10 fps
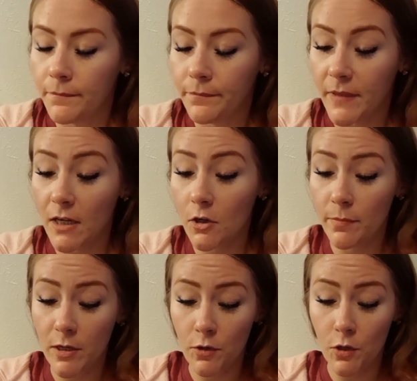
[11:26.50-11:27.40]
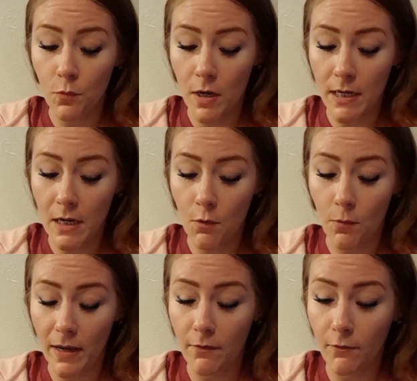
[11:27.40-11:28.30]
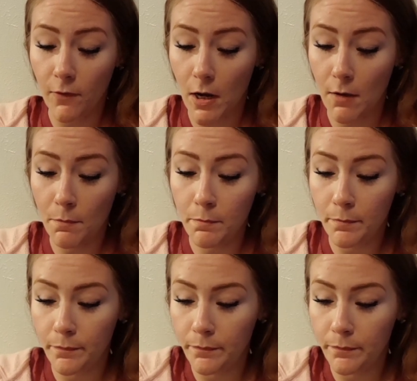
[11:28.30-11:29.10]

That could be who you're walking away from.